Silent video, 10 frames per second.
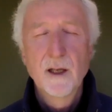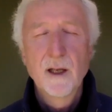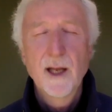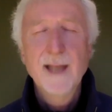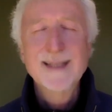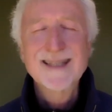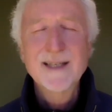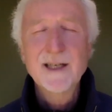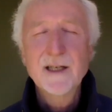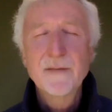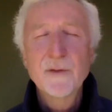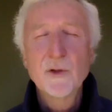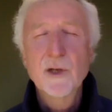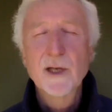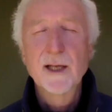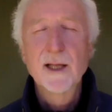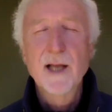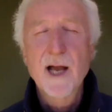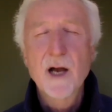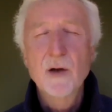And see if you can
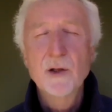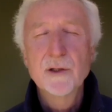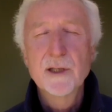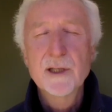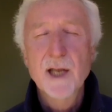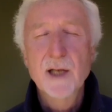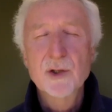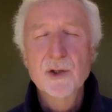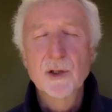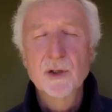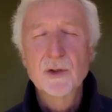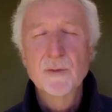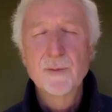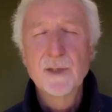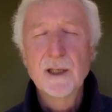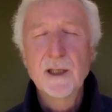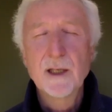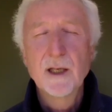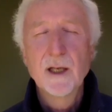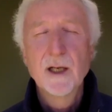allow your attention to
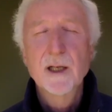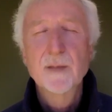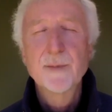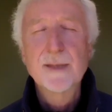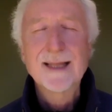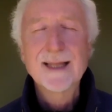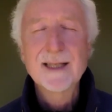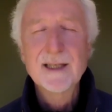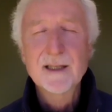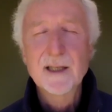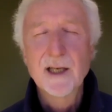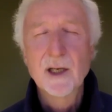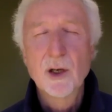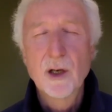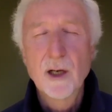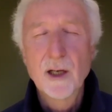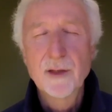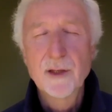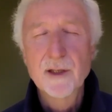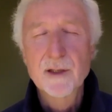be completely on
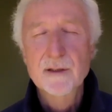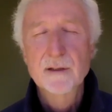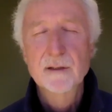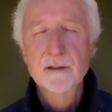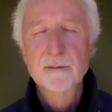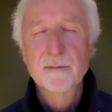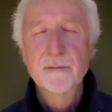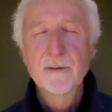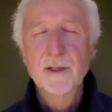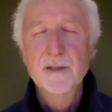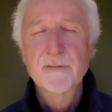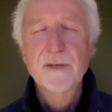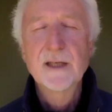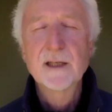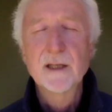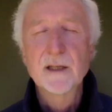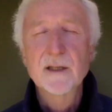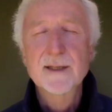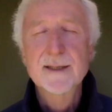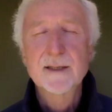this feeling,
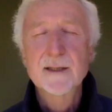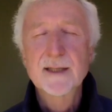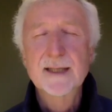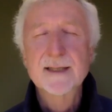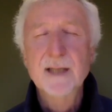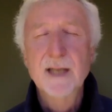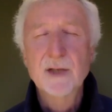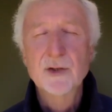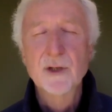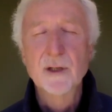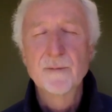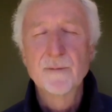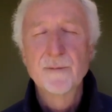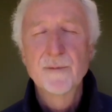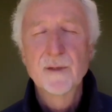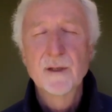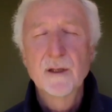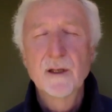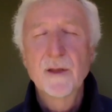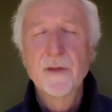this sensation,
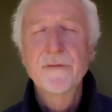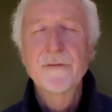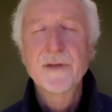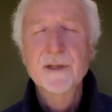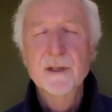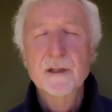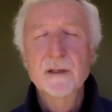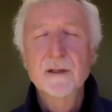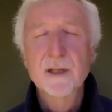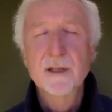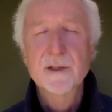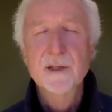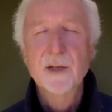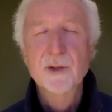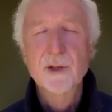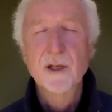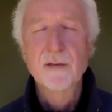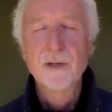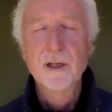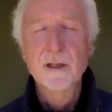the physical sensation
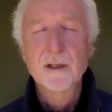of it.